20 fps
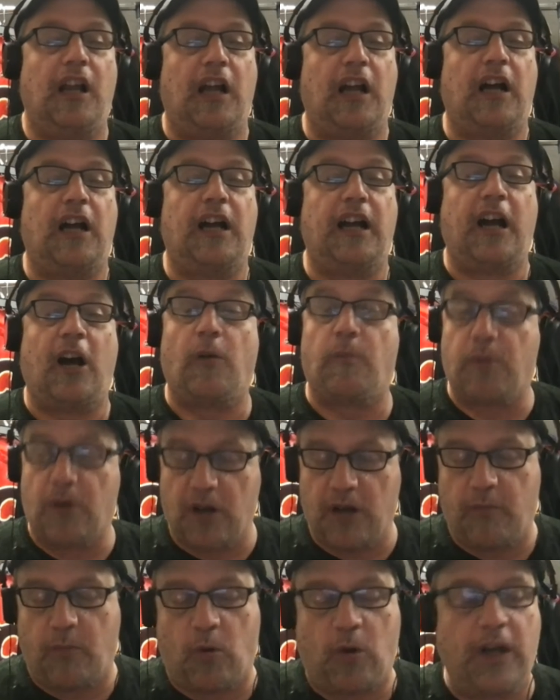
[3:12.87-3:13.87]

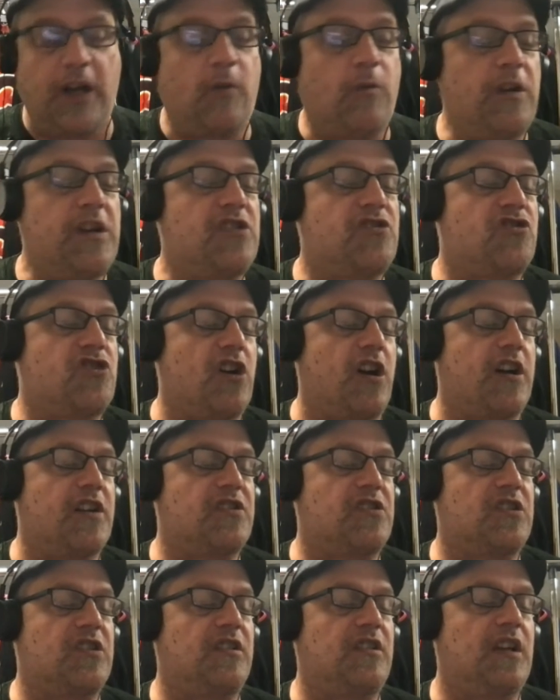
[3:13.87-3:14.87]
Alberta boy Reese
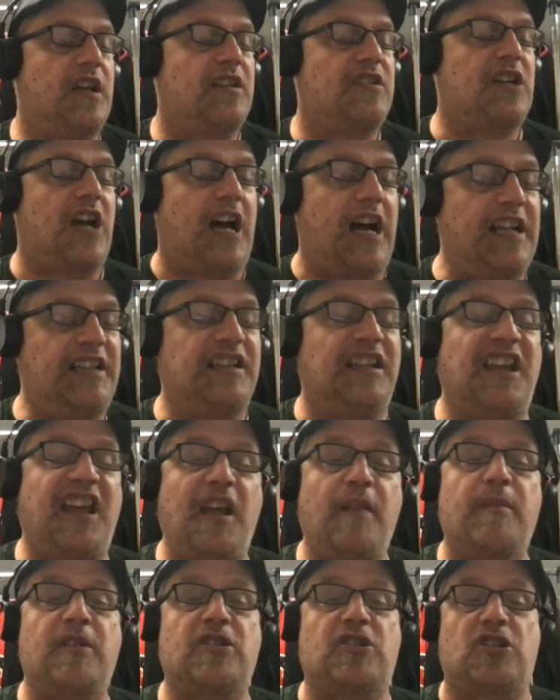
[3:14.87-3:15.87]
Johnson tied the
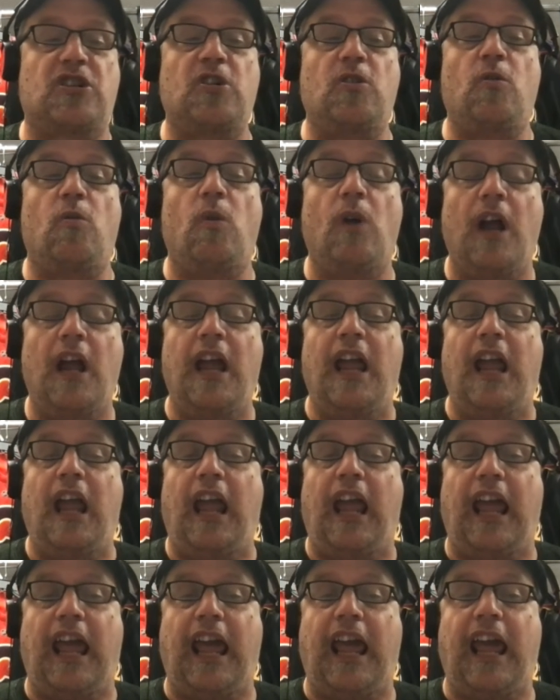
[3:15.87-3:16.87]
game at 2,
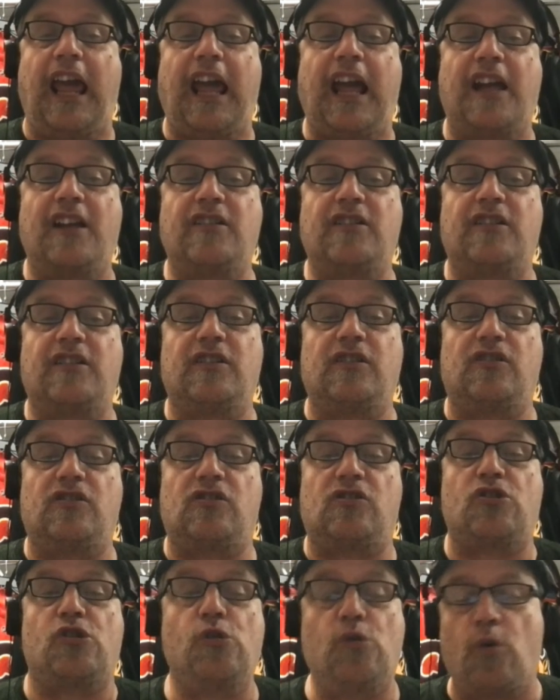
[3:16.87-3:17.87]
and
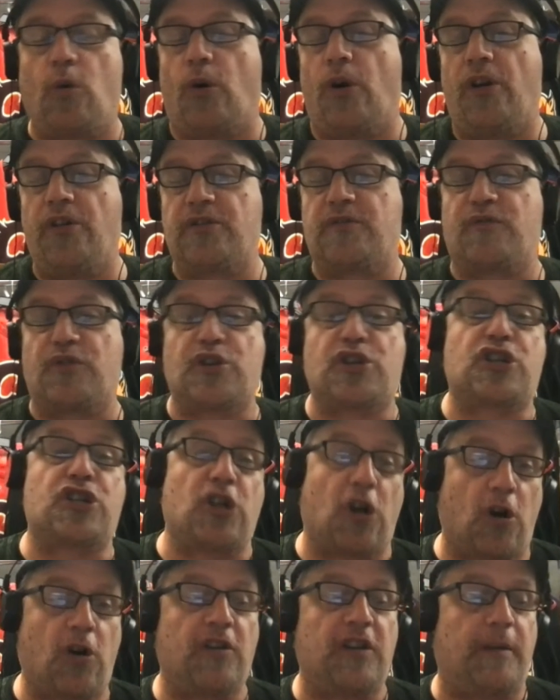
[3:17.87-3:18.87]
2 goals for
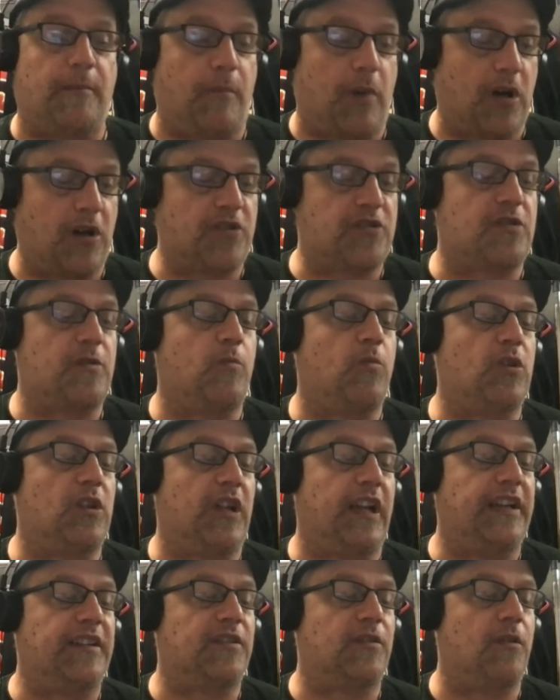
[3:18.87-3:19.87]
sure that Markstrom would
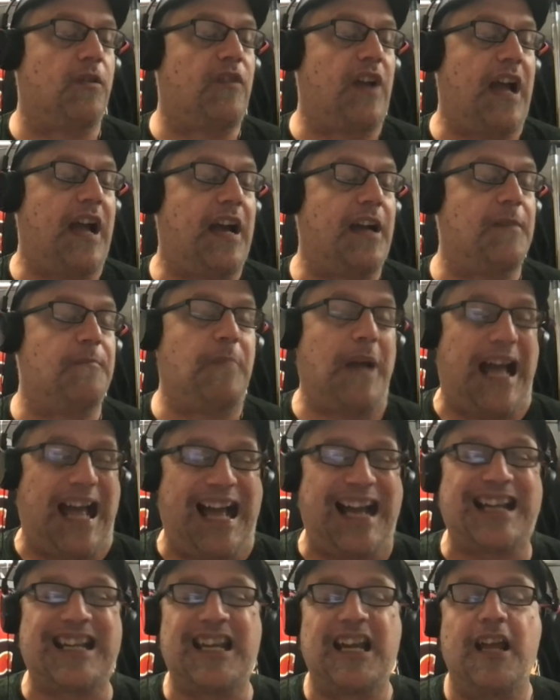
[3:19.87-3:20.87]
like to have had
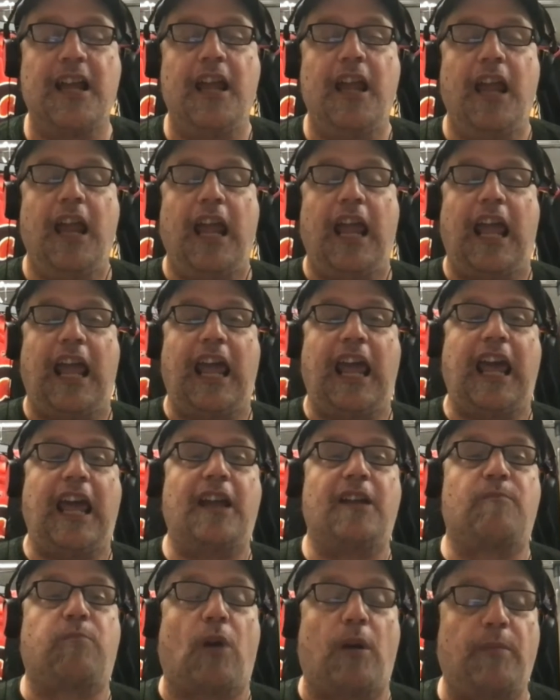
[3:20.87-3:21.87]
back,
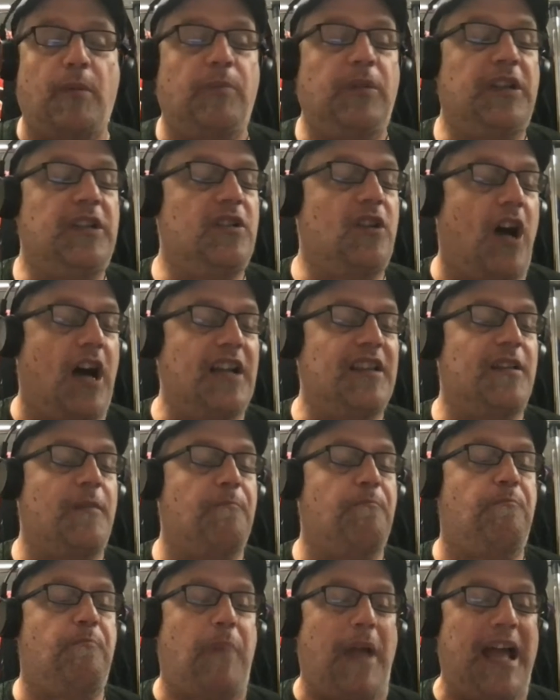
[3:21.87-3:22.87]
and probably not
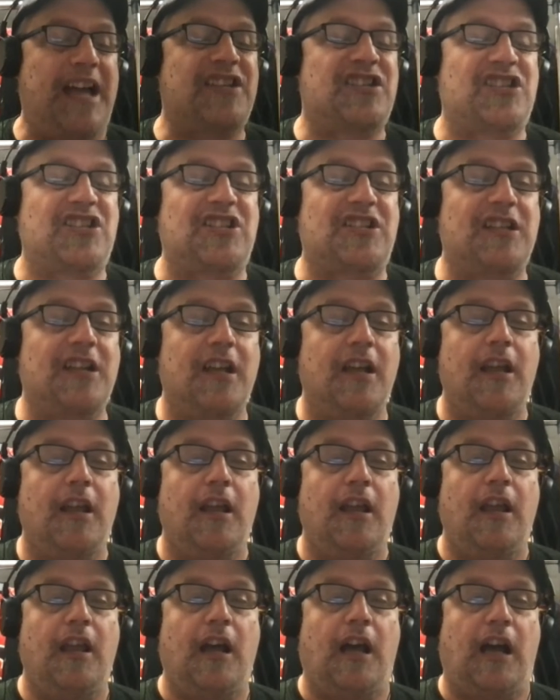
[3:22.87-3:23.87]
the best
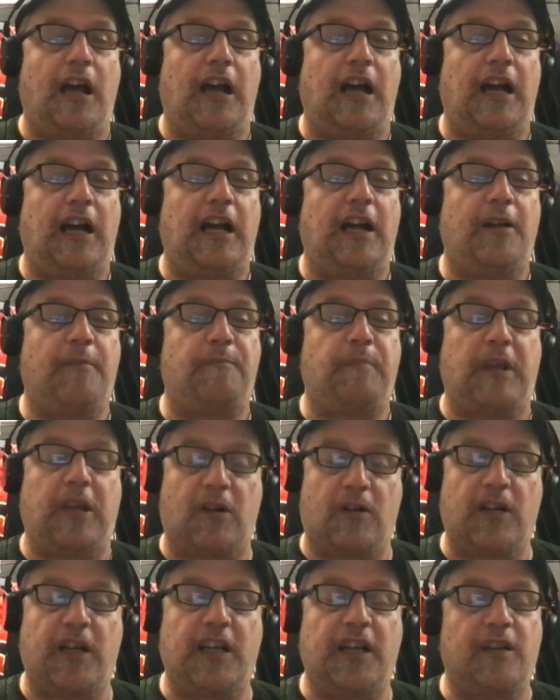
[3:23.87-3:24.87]

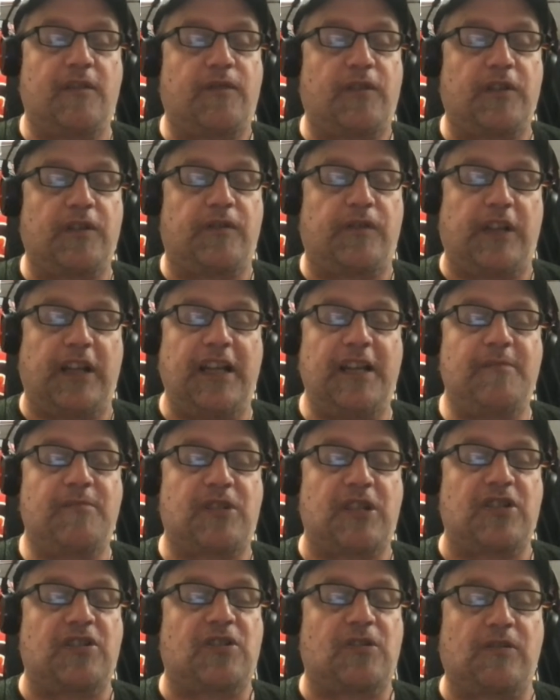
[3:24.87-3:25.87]
period for the Flames.
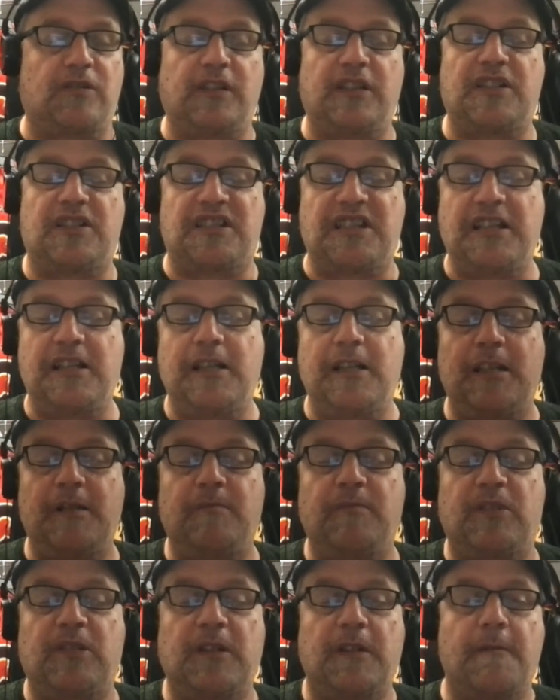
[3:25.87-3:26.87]
They certainly
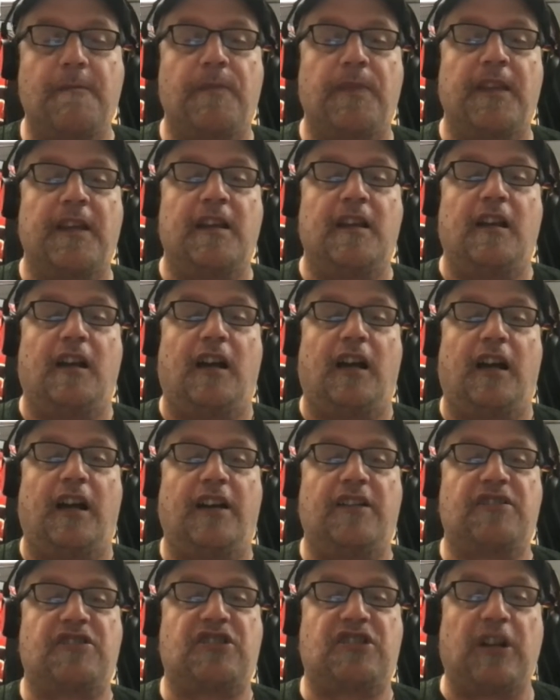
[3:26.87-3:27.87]
seemed
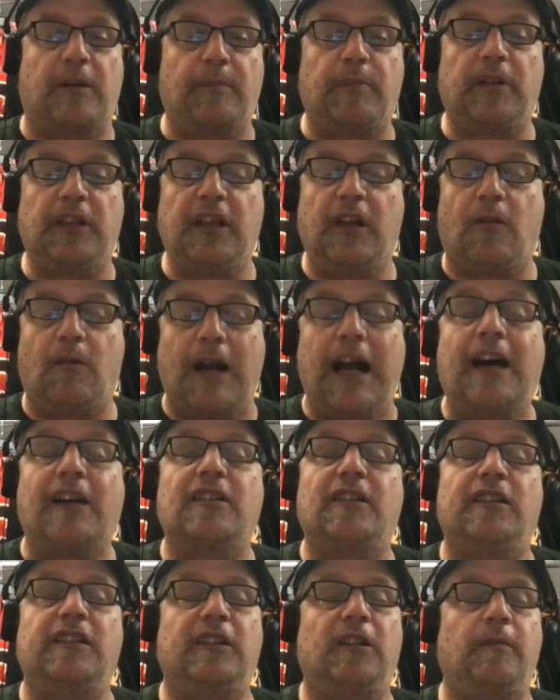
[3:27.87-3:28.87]
stumbly around
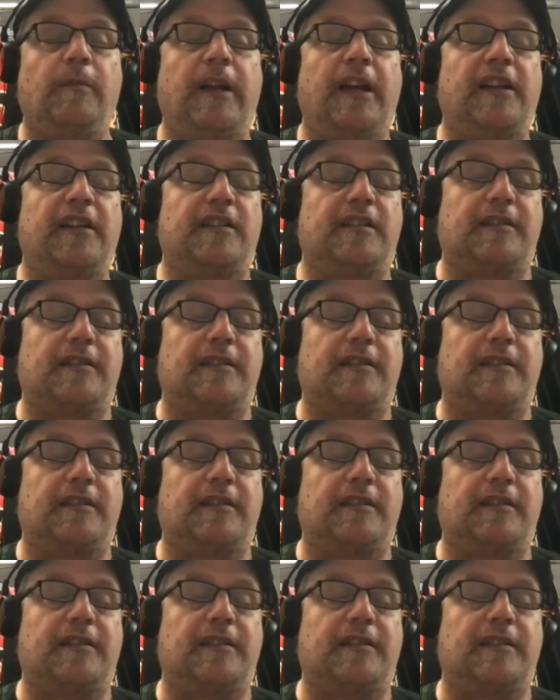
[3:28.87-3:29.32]
a little bit.